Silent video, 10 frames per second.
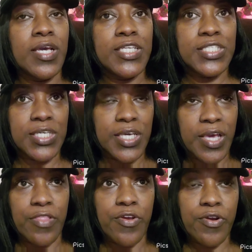
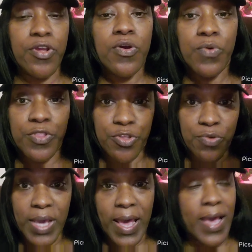together with you
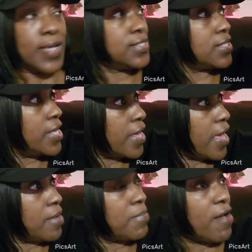guys
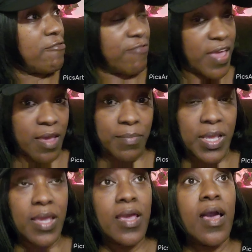and my
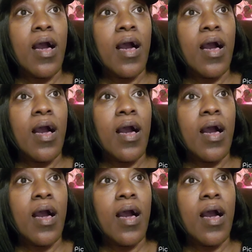family.